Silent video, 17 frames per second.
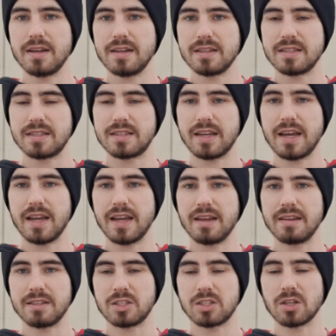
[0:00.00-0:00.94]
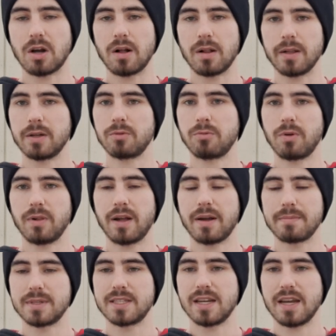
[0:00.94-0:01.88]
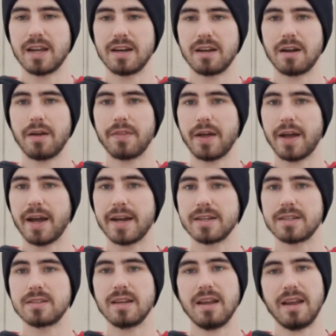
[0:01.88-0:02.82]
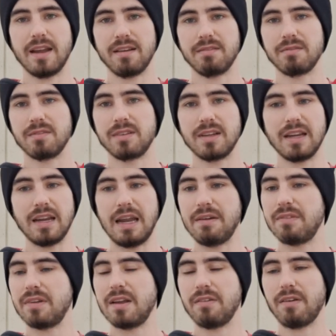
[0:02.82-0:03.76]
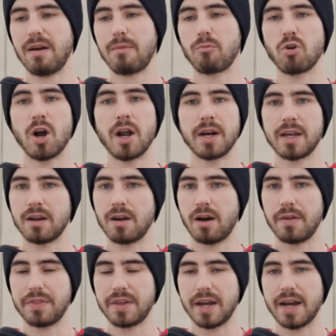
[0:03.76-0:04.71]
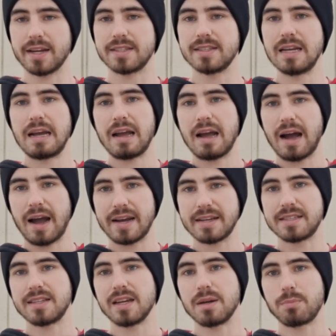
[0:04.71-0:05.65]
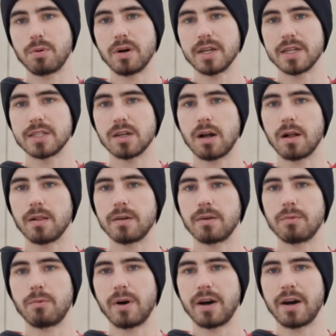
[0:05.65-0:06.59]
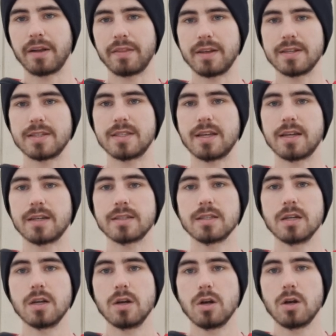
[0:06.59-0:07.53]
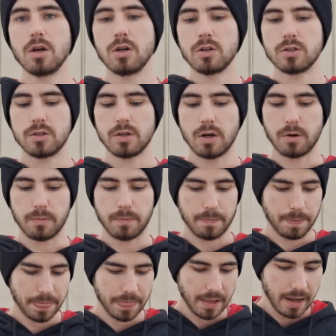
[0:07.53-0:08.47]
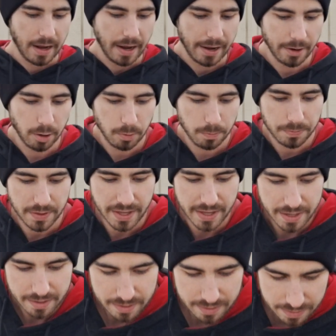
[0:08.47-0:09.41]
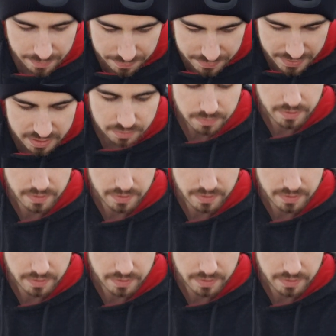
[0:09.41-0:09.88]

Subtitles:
stay solid while I'm standing on the ice. And even if I'm running on the ice, I stay pretty solid wearing these things. So I hope that this